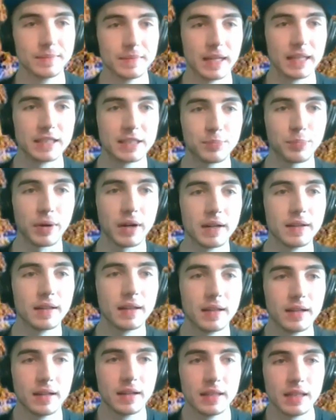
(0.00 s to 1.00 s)
and spread
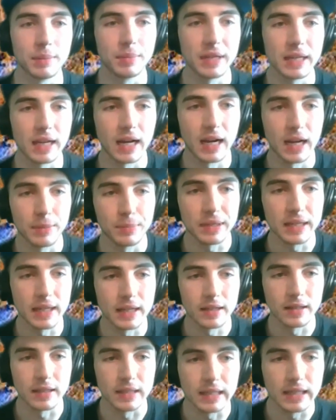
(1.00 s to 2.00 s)
the
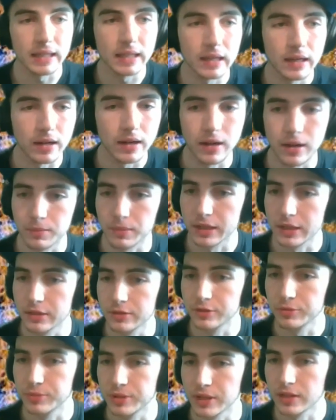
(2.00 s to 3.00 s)
Bible on my
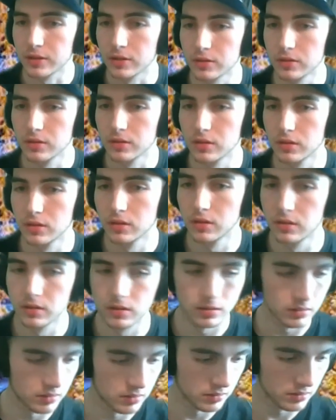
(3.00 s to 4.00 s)
YouTube channel
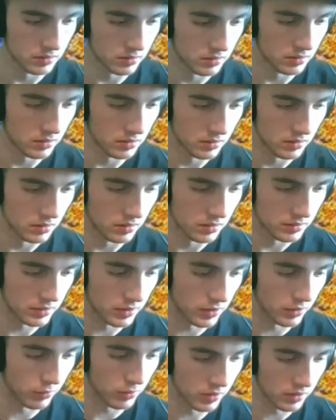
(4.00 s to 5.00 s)

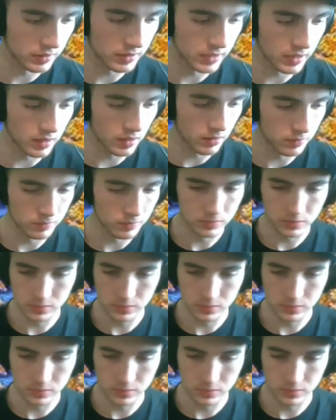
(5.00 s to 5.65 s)
to the world, you know.